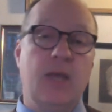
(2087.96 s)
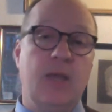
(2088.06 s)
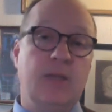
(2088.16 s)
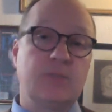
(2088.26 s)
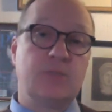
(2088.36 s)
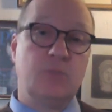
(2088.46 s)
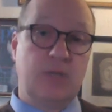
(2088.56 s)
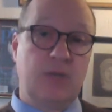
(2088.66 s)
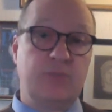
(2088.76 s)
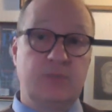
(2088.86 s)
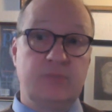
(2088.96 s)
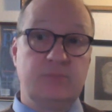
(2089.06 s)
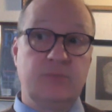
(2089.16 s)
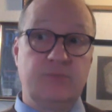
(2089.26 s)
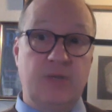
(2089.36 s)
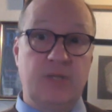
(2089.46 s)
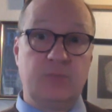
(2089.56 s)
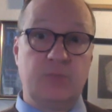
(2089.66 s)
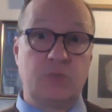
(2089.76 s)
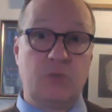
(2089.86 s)
And so we have to fight it
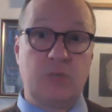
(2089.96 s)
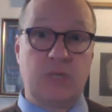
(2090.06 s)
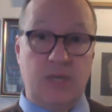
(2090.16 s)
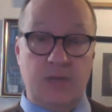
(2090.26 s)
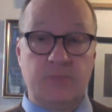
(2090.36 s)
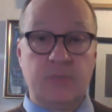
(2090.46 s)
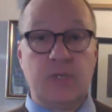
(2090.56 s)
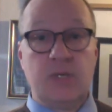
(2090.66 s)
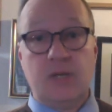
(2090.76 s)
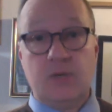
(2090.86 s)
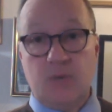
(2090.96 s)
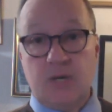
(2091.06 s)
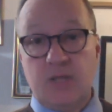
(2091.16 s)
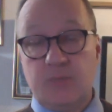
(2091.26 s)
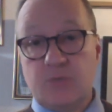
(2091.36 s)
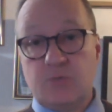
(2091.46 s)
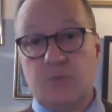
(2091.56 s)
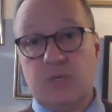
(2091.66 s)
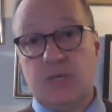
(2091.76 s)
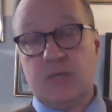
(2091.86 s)
the best way we can. And right now, the best way
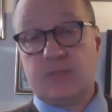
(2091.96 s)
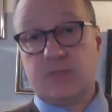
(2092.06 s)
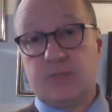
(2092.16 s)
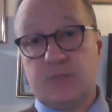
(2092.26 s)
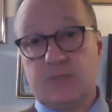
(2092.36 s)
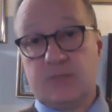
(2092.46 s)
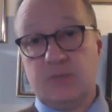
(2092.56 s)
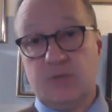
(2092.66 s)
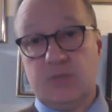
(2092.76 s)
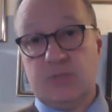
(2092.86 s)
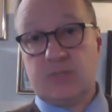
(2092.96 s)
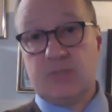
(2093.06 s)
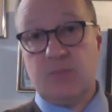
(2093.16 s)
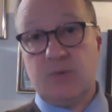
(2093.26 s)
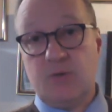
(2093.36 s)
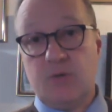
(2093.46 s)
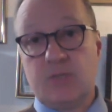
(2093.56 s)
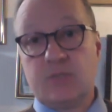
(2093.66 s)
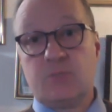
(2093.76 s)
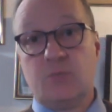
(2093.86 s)
we can is to is to look at the Italian
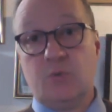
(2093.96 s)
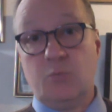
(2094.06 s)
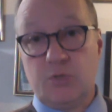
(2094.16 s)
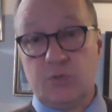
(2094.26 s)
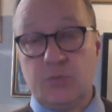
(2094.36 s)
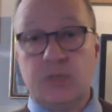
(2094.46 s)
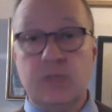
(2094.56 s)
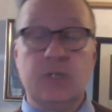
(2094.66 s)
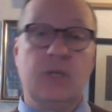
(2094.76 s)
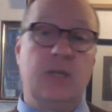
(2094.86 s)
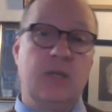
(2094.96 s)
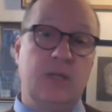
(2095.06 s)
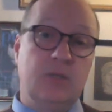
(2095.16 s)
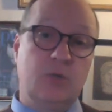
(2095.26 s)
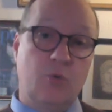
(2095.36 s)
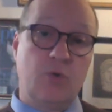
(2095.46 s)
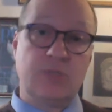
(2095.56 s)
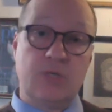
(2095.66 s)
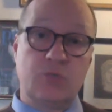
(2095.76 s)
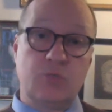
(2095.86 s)
Americans, look what we're doing in the
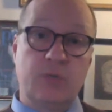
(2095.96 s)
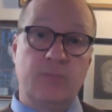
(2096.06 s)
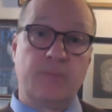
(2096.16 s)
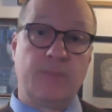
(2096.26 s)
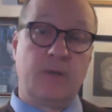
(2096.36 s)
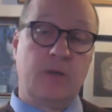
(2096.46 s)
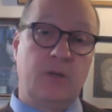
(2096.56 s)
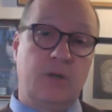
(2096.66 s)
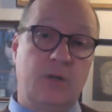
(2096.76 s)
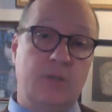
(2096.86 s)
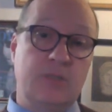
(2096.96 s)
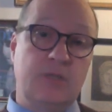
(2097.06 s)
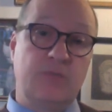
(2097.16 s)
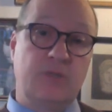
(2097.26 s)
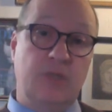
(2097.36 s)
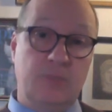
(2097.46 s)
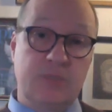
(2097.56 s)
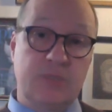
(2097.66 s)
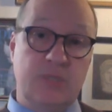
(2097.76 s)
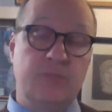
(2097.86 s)
courts elsewhere uh, to save
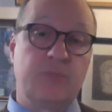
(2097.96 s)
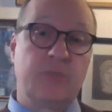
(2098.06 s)
Columbus Day,